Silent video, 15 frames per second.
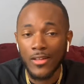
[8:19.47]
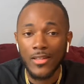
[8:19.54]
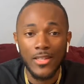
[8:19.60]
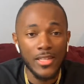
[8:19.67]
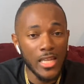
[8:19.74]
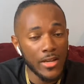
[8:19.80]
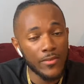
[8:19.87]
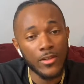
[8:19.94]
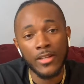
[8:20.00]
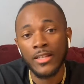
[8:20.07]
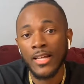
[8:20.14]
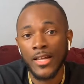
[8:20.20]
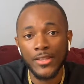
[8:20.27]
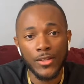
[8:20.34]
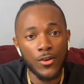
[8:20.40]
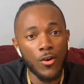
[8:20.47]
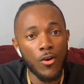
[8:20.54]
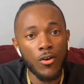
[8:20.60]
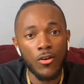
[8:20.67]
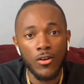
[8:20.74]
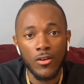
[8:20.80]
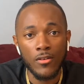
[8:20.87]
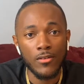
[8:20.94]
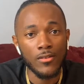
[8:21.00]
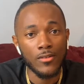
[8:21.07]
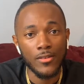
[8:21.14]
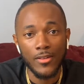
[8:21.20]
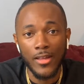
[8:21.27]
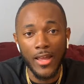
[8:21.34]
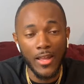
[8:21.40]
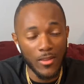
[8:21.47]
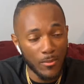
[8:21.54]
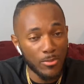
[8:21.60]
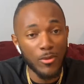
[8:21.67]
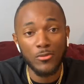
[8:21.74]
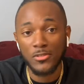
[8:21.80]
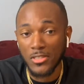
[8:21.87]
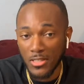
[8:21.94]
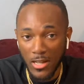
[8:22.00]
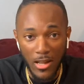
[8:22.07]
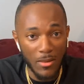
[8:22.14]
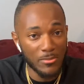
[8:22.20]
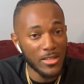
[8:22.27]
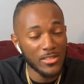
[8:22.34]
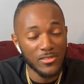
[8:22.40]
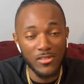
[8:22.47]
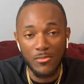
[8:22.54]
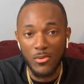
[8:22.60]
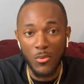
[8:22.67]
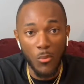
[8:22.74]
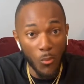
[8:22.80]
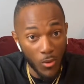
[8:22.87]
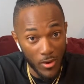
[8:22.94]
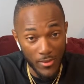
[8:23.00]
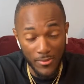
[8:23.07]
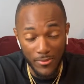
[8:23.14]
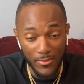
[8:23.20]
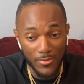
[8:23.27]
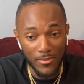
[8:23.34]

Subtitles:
never get out the car and approach a cop. That's number one.